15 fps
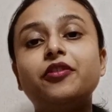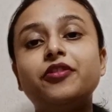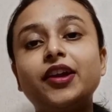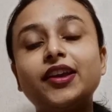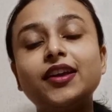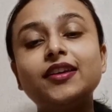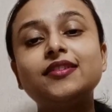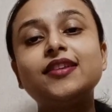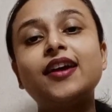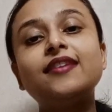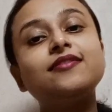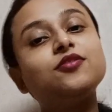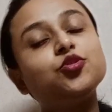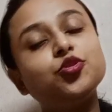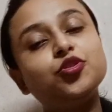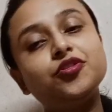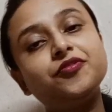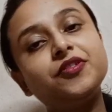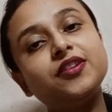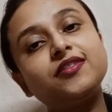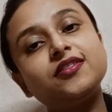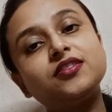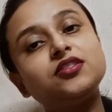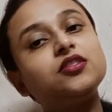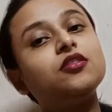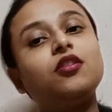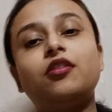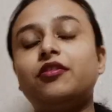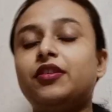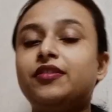a recognized university
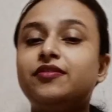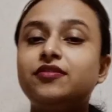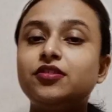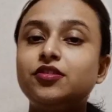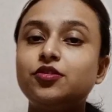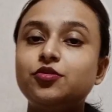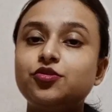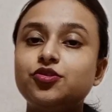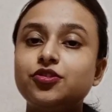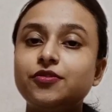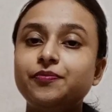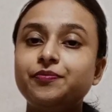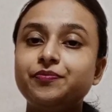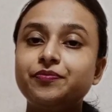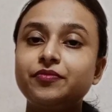or institution.